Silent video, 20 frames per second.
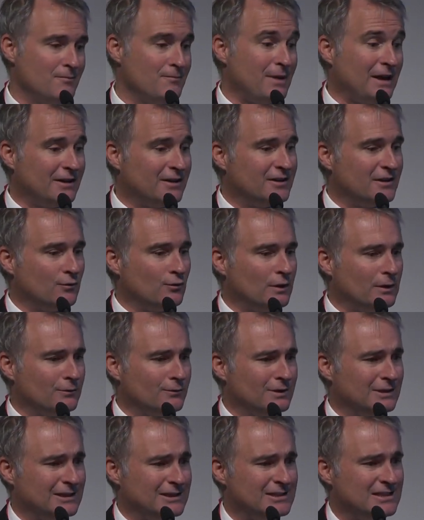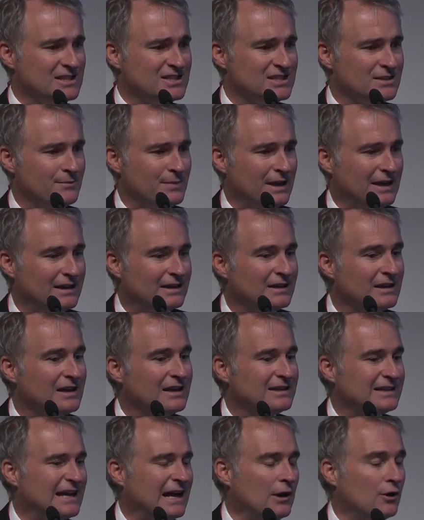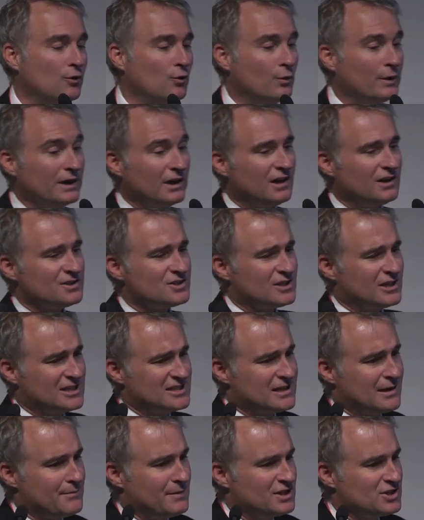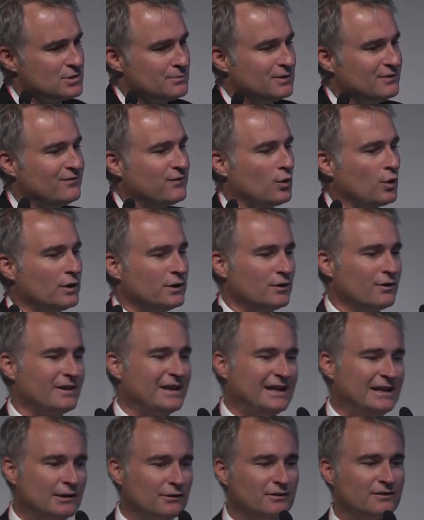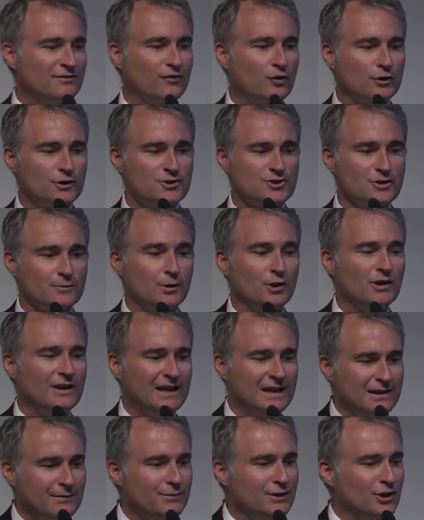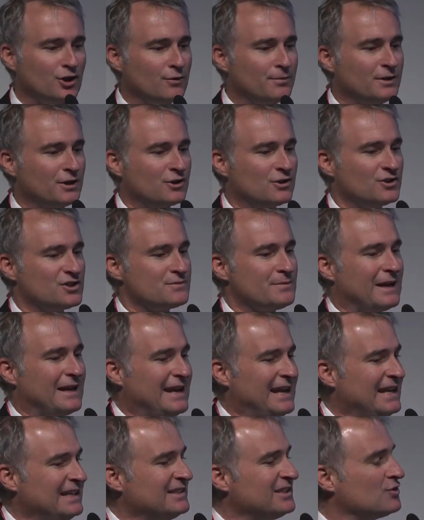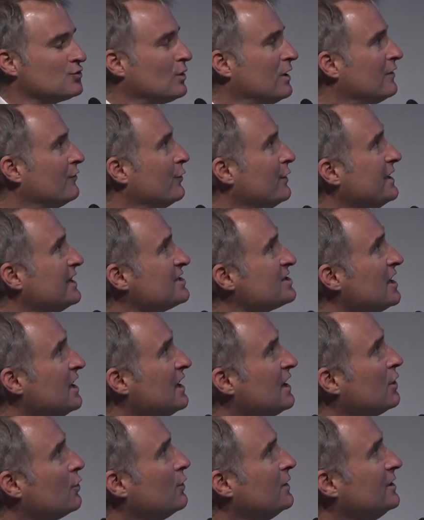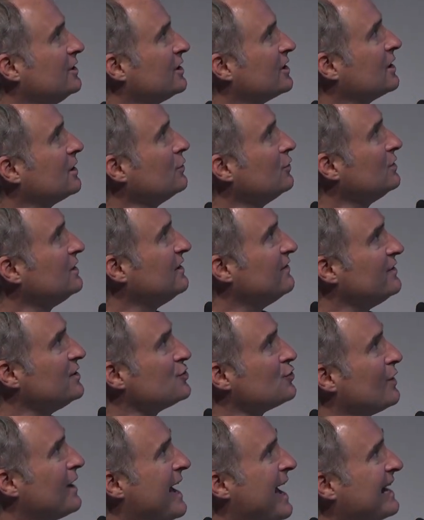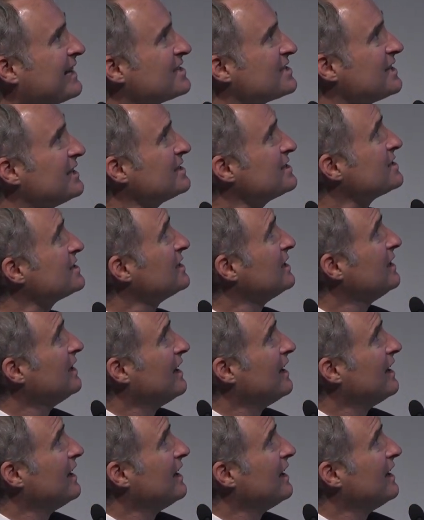better than one would anticipate. Now, we also, as I mentioned before, know that irreversible amblyopia occurs by 8 to 12 weeks when you occlude the visual axis,